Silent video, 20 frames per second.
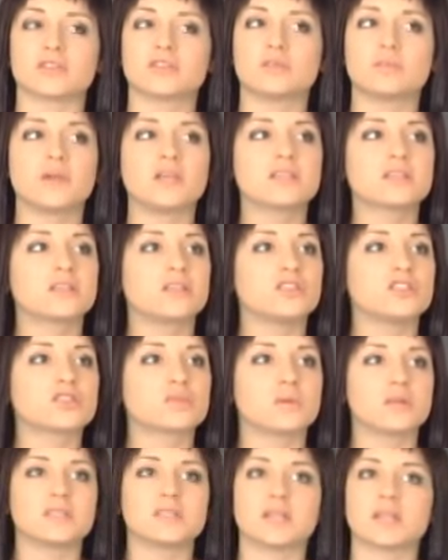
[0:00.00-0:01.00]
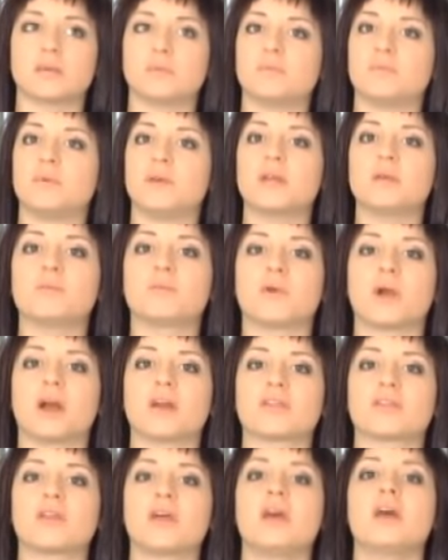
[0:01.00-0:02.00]
So basically, you just want to take a big
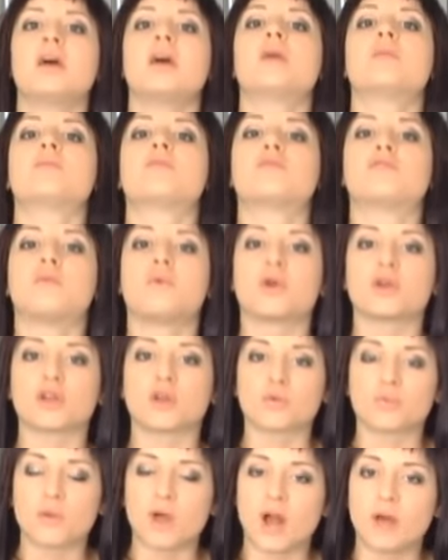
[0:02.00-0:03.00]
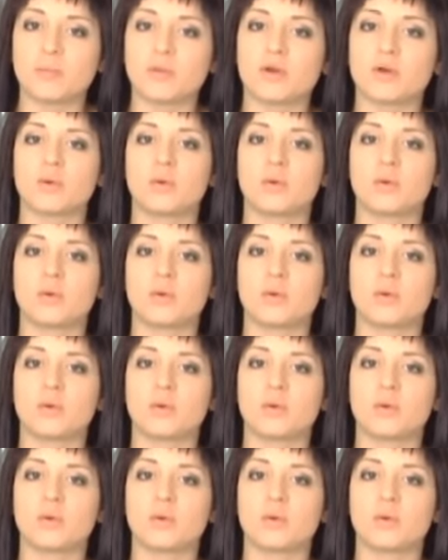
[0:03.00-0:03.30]
breath before your rep,